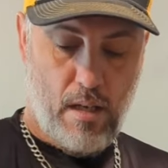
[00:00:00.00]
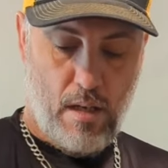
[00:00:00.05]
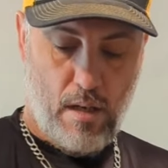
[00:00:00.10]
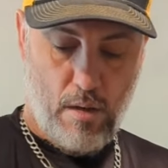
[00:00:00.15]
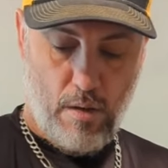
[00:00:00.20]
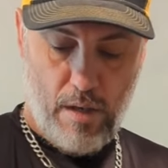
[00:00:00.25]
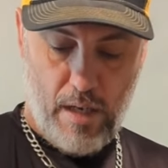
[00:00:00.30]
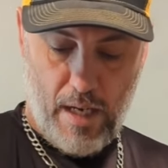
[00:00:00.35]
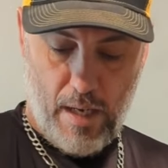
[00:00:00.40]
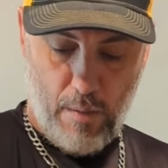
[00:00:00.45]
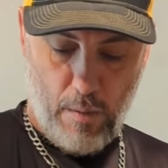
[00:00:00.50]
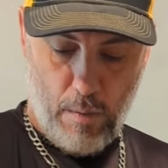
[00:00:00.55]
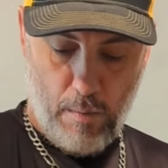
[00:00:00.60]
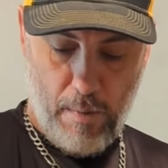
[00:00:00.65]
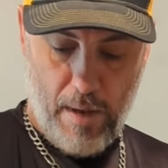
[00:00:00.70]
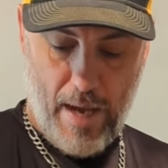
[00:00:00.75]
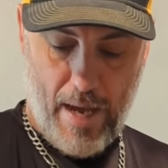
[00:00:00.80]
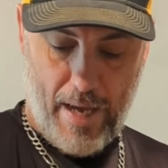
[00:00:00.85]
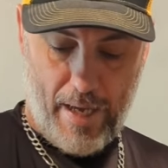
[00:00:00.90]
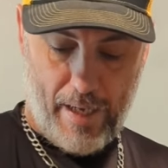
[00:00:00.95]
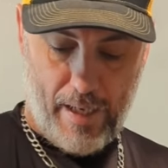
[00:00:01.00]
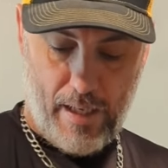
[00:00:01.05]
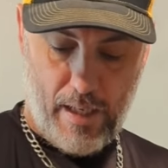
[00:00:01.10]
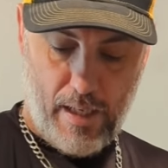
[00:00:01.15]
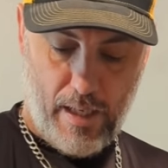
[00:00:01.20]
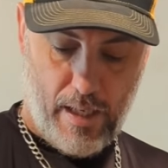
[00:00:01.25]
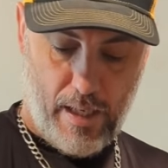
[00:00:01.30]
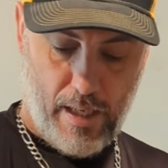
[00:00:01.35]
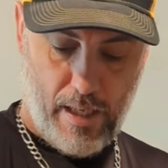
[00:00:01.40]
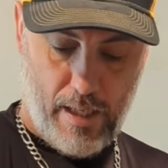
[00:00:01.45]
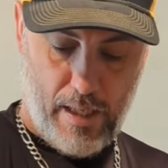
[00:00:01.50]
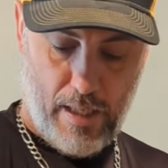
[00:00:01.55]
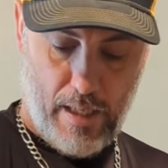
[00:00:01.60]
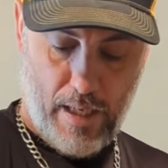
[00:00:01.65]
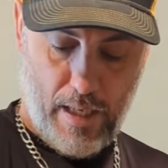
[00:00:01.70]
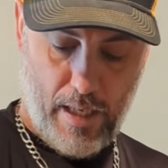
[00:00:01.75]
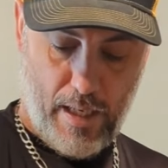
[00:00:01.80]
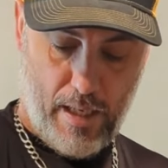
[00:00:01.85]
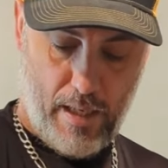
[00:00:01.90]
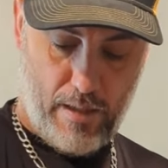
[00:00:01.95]
Okay, we're back, and
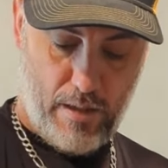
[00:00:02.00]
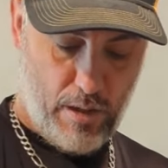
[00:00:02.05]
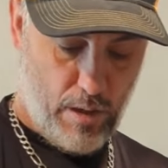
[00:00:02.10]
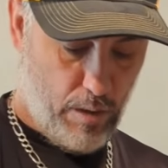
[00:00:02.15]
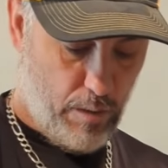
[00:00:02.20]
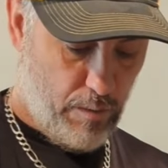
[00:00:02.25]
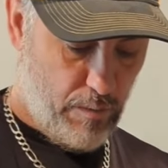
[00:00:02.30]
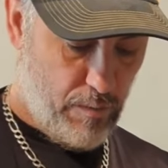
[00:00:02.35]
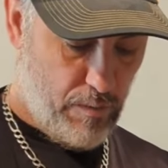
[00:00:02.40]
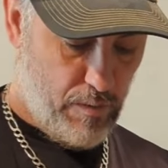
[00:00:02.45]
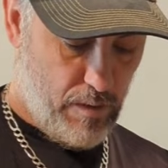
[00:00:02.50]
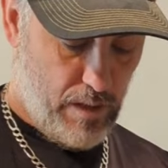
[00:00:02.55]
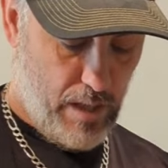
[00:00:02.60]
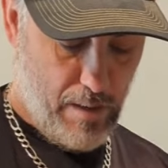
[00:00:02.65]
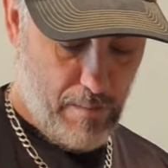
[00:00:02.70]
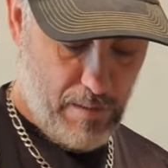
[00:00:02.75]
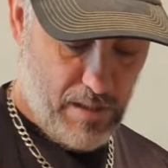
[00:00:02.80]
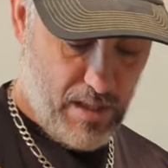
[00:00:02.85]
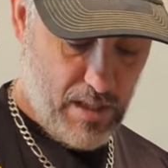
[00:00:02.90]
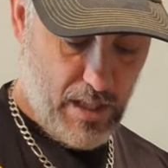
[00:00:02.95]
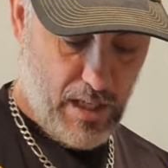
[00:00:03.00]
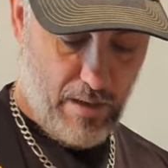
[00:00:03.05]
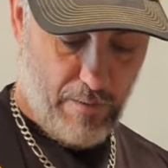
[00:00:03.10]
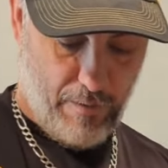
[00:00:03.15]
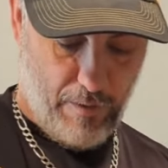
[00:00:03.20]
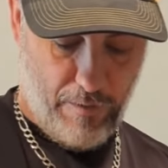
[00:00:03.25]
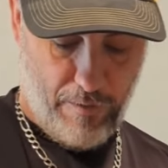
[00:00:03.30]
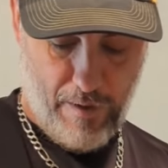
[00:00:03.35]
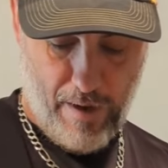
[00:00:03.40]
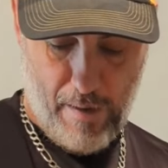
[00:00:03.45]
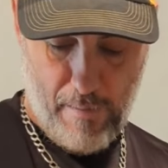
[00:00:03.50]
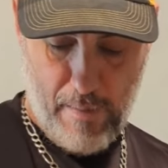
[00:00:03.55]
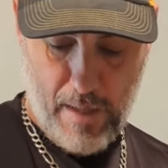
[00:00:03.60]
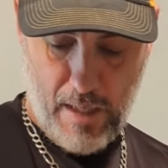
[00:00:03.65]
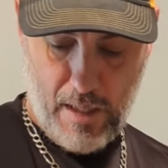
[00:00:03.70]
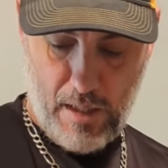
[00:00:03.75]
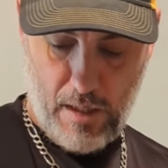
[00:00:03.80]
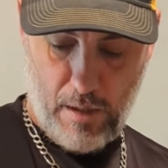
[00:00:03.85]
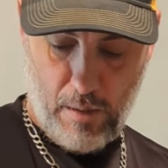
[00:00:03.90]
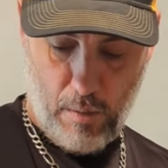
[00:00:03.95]
so they've been sitting for 5
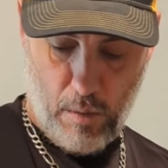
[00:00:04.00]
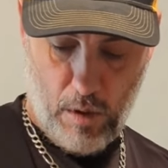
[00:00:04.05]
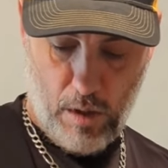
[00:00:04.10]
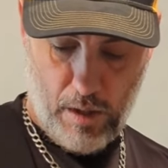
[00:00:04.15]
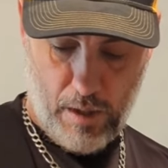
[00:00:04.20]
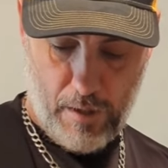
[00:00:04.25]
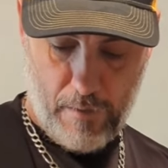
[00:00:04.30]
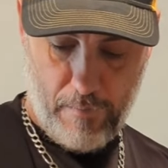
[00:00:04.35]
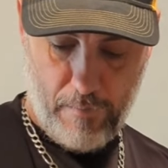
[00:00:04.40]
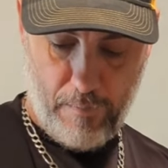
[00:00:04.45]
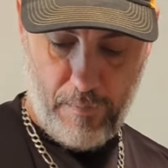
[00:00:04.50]
minutes in the water.